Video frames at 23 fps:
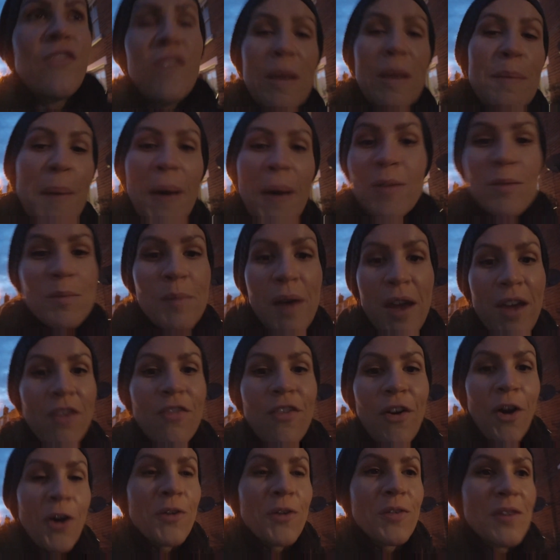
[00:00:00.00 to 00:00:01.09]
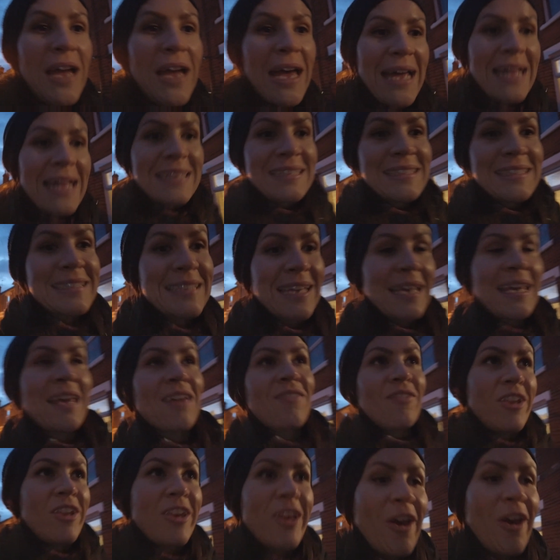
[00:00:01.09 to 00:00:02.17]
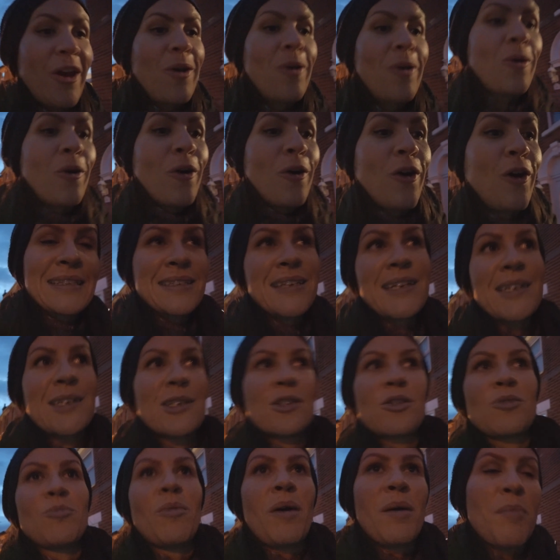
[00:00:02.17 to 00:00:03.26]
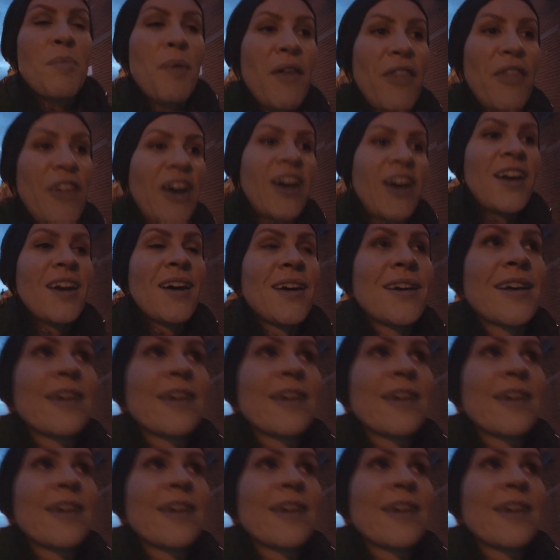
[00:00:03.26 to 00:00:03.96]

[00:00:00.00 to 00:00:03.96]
flip out my phone and take a video and send it to my brother.